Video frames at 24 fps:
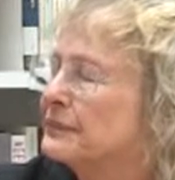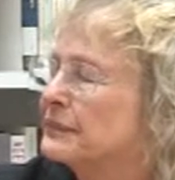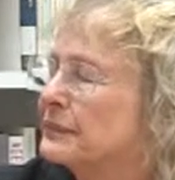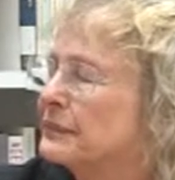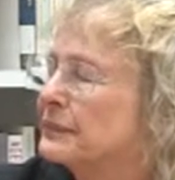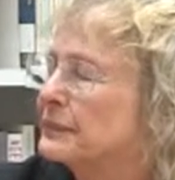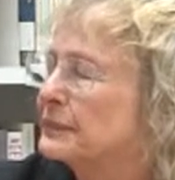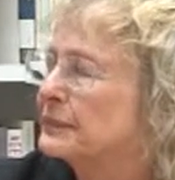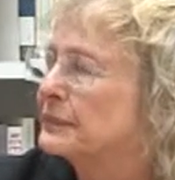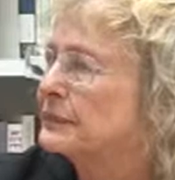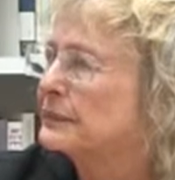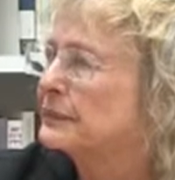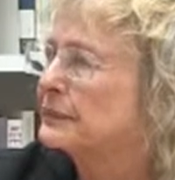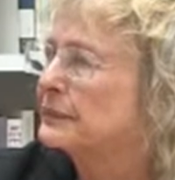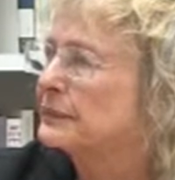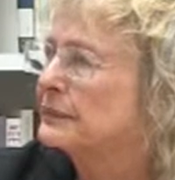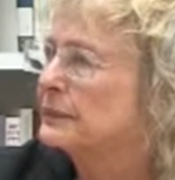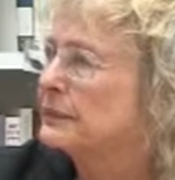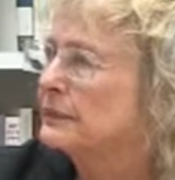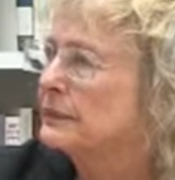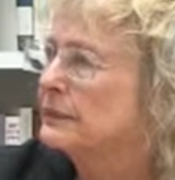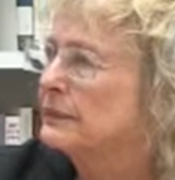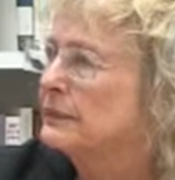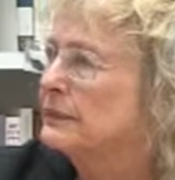Well, you
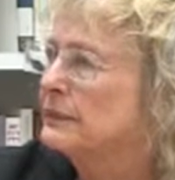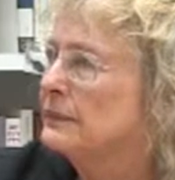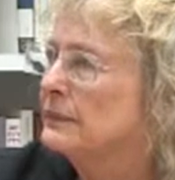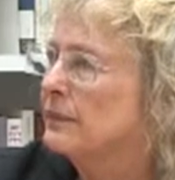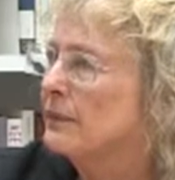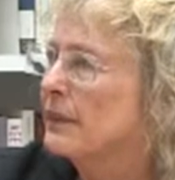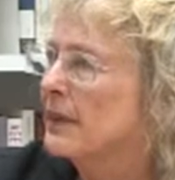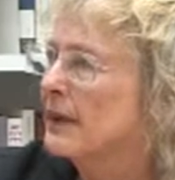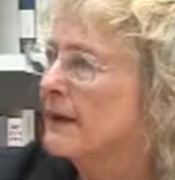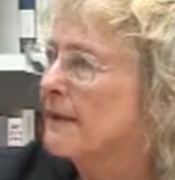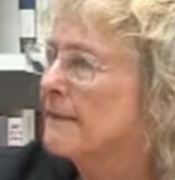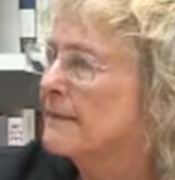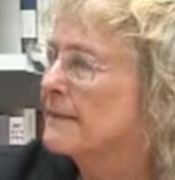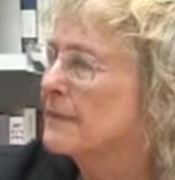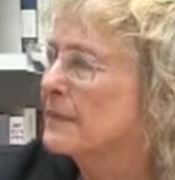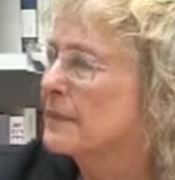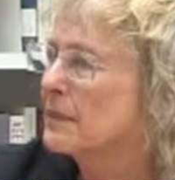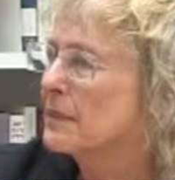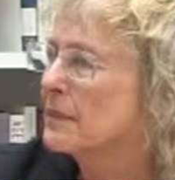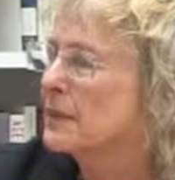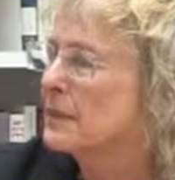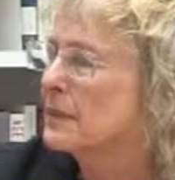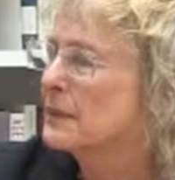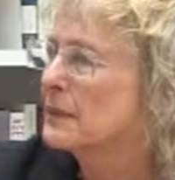were
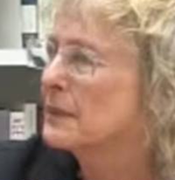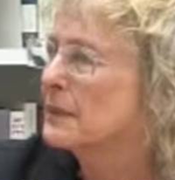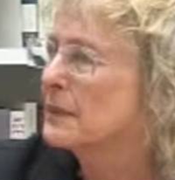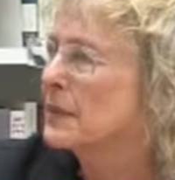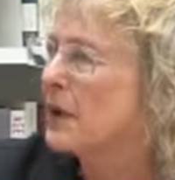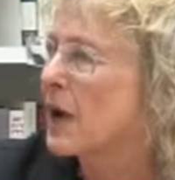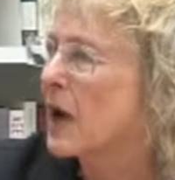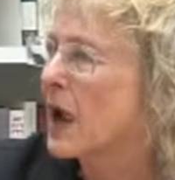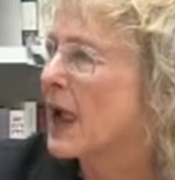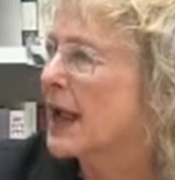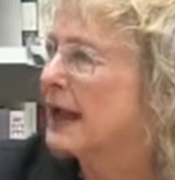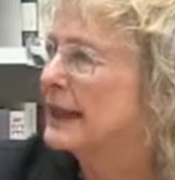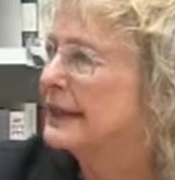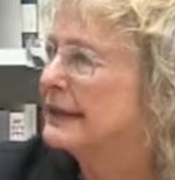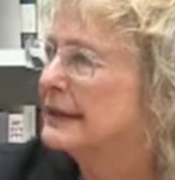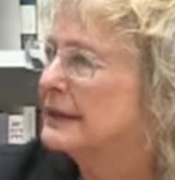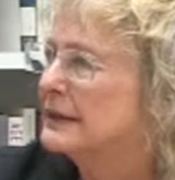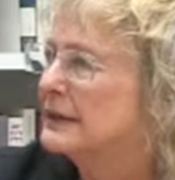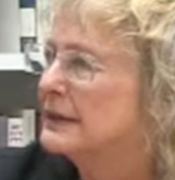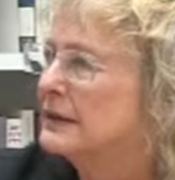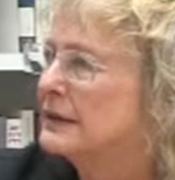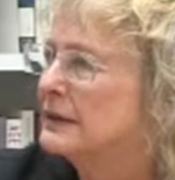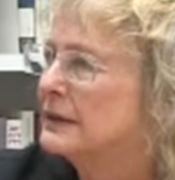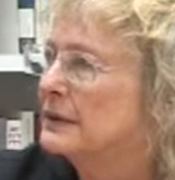describing your own
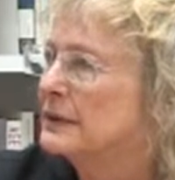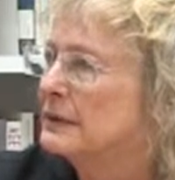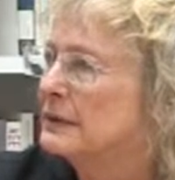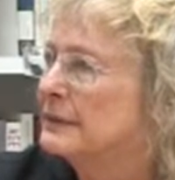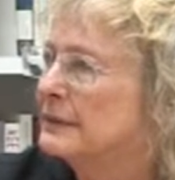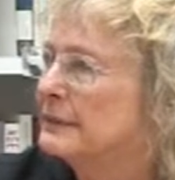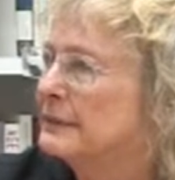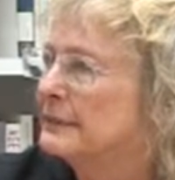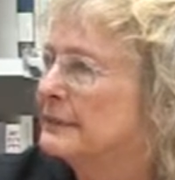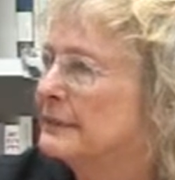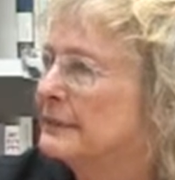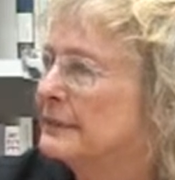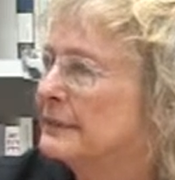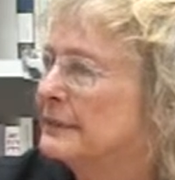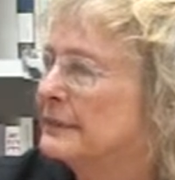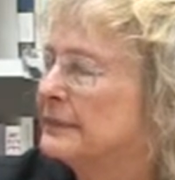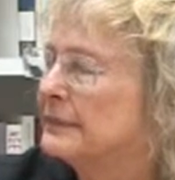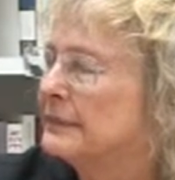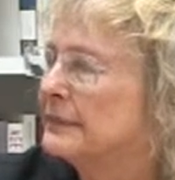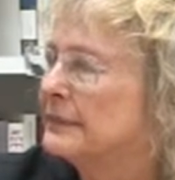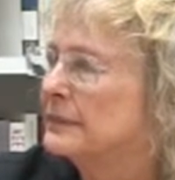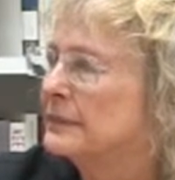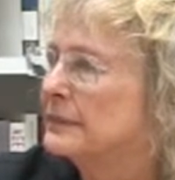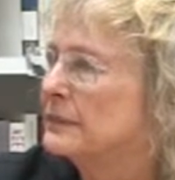leadership,
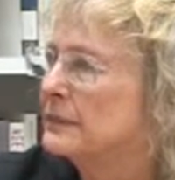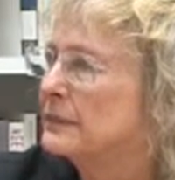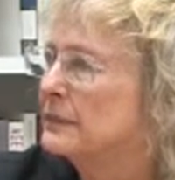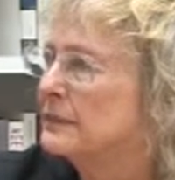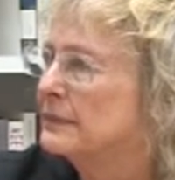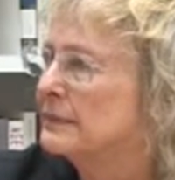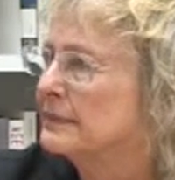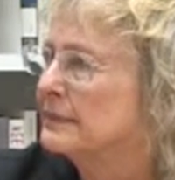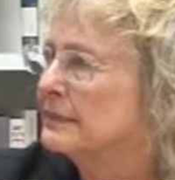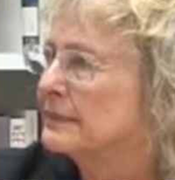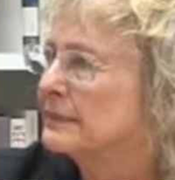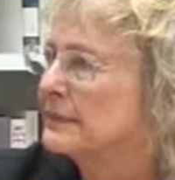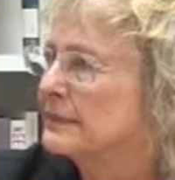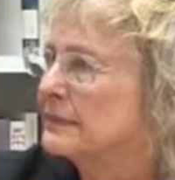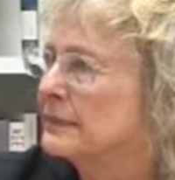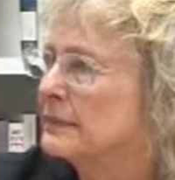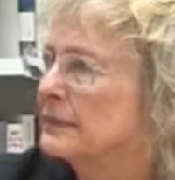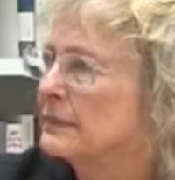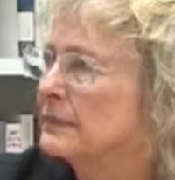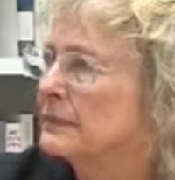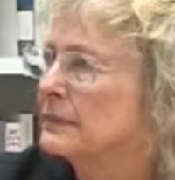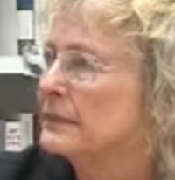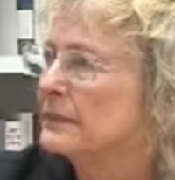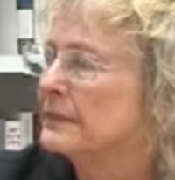good
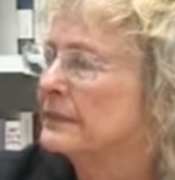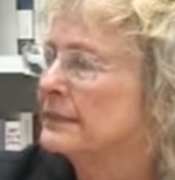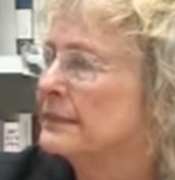leadership.